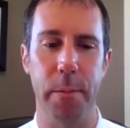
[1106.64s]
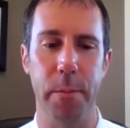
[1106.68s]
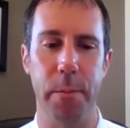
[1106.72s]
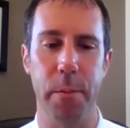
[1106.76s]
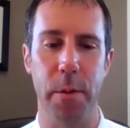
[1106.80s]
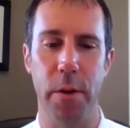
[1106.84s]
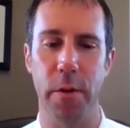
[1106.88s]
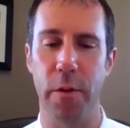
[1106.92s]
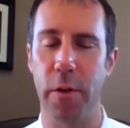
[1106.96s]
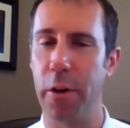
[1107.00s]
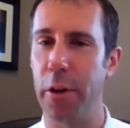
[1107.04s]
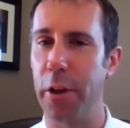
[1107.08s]

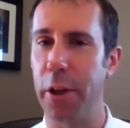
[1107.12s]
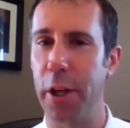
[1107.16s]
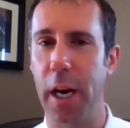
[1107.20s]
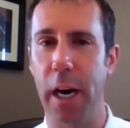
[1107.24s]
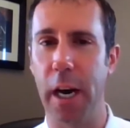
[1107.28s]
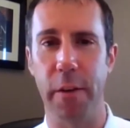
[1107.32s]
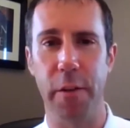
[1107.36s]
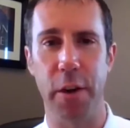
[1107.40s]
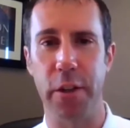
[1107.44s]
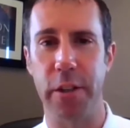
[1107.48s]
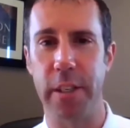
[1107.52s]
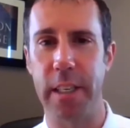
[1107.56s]
You've heard the
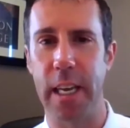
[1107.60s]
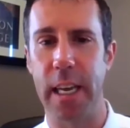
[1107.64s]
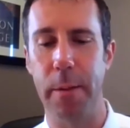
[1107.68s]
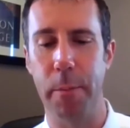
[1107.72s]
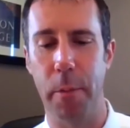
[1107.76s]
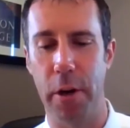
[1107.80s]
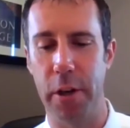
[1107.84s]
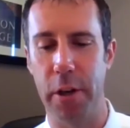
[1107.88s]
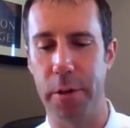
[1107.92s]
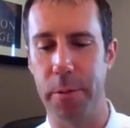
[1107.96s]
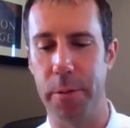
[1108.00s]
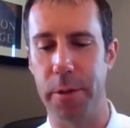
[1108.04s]
governor say it
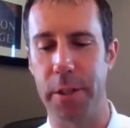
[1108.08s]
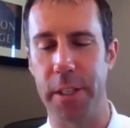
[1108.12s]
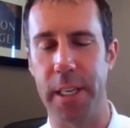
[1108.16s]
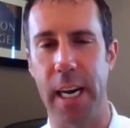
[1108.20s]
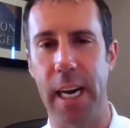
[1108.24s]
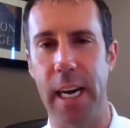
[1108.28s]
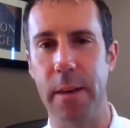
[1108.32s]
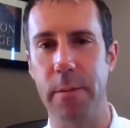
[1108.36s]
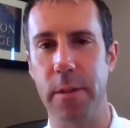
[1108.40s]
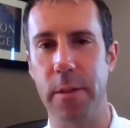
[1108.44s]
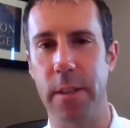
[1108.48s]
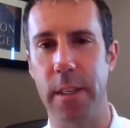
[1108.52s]
multiple
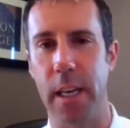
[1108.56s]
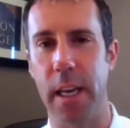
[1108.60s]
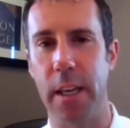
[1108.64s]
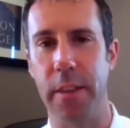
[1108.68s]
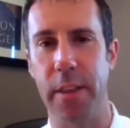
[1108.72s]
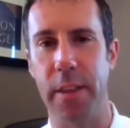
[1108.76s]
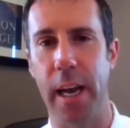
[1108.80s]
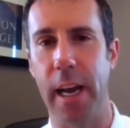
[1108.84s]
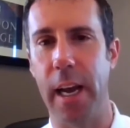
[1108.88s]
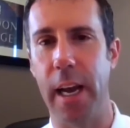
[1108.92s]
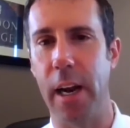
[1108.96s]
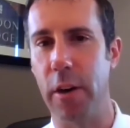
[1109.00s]
times that
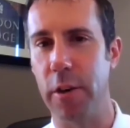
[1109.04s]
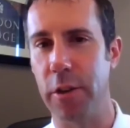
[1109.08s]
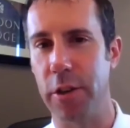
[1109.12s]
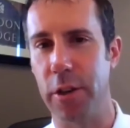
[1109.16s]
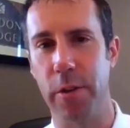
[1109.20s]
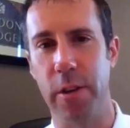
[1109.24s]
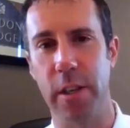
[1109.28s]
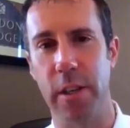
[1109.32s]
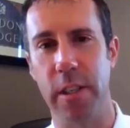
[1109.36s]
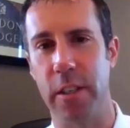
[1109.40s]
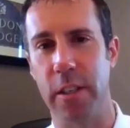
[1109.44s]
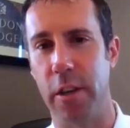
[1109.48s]

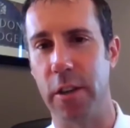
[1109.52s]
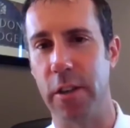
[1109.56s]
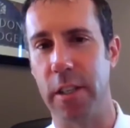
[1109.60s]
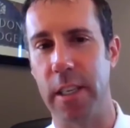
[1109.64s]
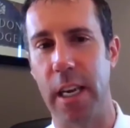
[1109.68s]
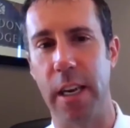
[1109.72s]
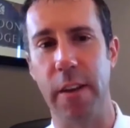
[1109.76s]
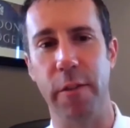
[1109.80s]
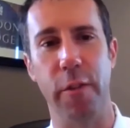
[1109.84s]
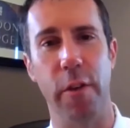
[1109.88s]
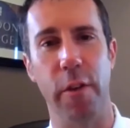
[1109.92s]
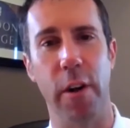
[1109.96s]
Arizonans are
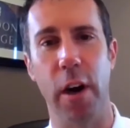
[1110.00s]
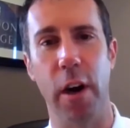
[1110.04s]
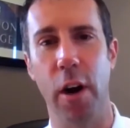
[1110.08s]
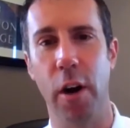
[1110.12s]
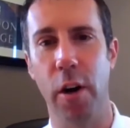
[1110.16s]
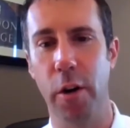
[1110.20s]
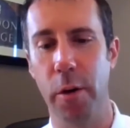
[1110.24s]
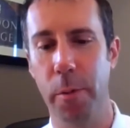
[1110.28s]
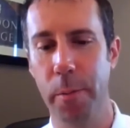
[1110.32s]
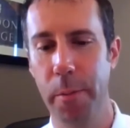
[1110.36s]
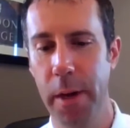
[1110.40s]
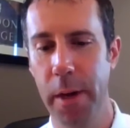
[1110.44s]
safer at
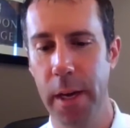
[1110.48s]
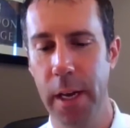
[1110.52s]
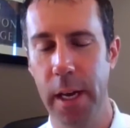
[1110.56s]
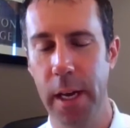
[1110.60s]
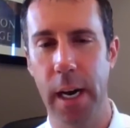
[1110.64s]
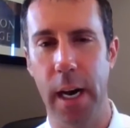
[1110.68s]
home.